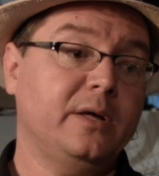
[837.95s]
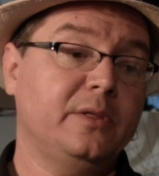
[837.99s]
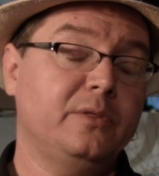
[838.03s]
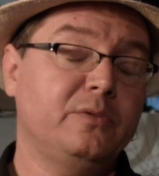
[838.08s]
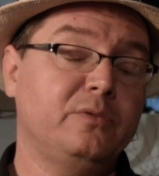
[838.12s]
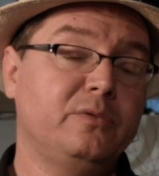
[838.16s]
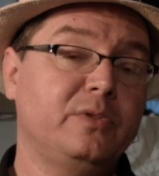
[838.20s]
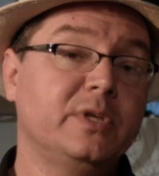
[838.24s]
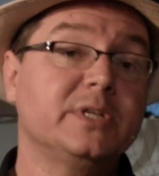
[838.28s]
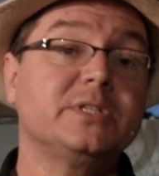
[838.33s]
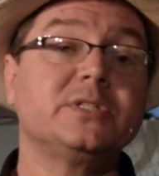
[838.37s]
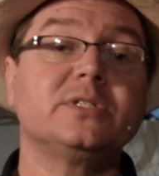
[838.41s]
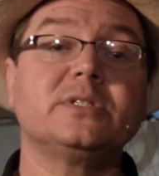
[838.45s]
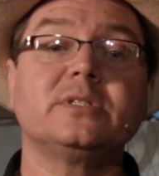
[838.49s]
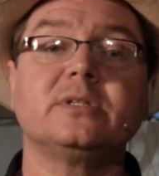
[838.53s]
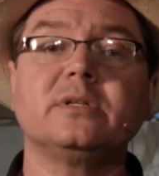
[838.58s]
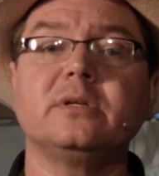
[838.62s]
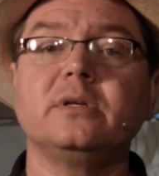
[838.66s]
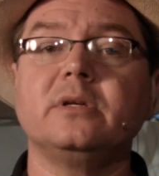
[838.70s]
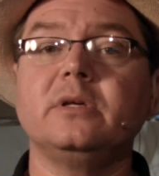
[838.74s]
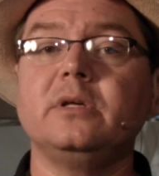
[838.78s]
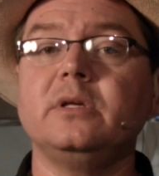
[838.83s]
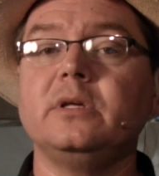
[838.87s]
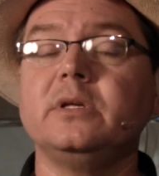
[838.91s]
This
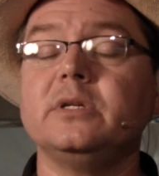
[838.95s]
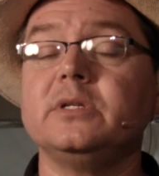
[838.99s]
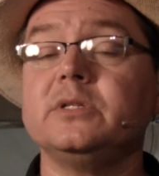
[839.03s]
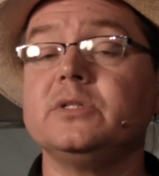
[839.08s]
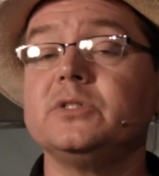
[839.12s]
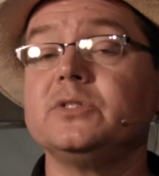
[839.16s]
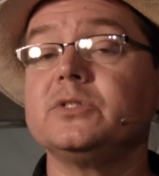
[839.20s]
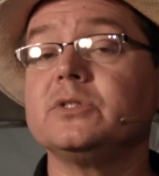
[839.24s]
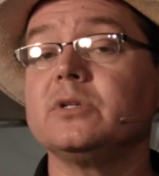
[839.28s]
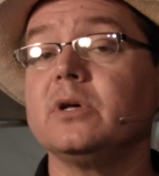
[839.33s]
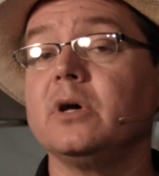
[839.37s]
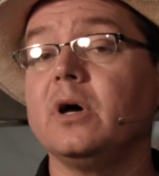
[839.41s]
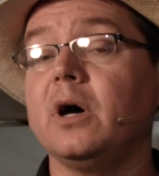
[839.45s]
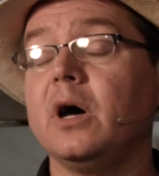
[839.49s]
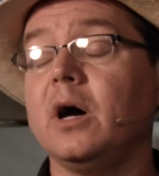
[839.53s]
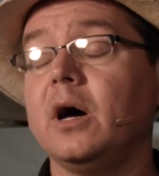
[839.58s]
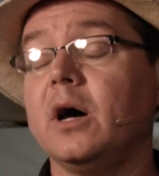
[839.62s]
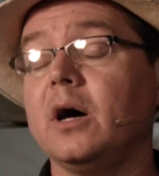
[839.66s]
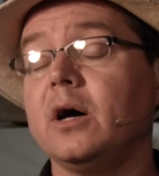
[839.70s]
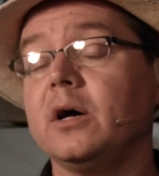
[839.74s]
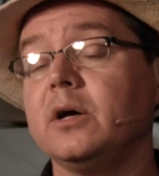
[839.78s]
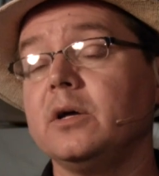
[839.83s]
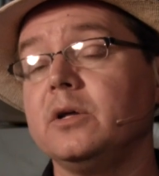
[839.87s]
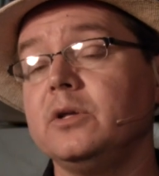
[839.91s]
is
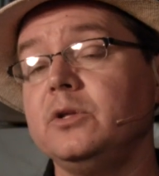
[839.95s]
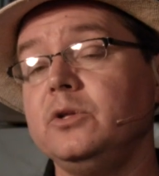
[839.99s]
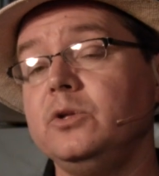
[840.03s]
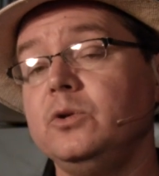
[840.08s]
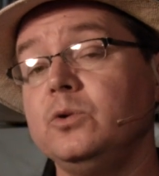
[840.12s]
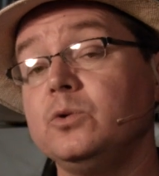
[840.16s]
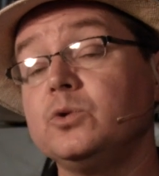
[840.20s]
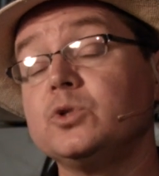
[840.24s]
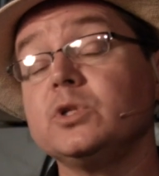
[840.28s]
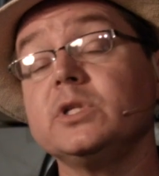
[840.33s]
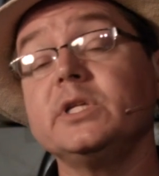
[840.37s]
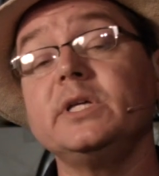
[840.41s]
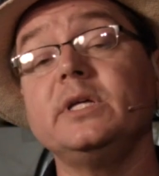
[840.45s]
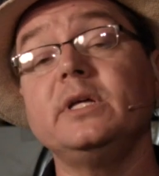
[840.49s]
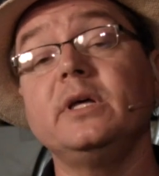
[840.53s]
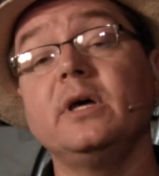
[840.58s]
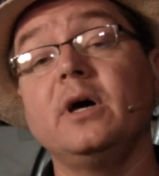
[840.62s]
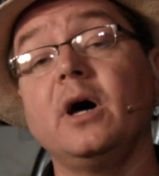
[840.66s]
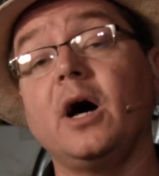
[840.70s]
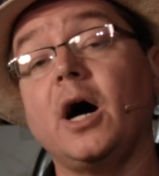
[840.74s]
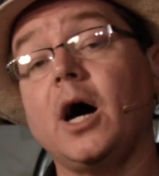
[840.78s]
usually